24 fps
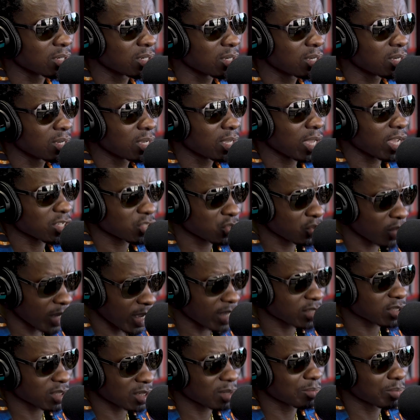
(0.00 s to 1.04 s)
I heard. As you that.
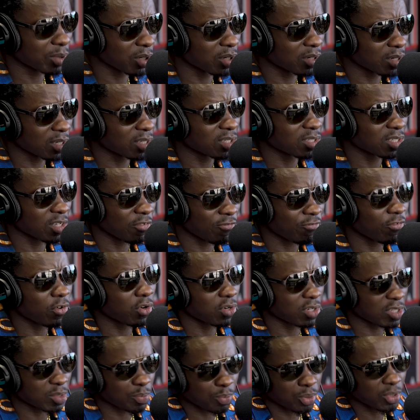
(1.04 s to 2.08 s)
enter the building, the
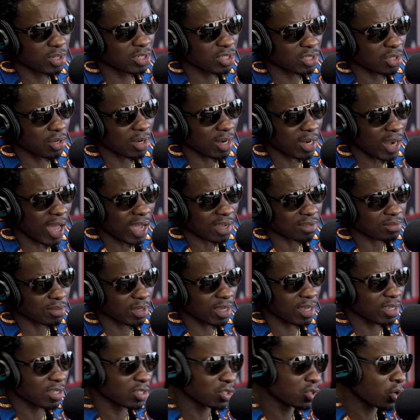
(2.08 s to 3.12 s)
phone is put into a lock thing.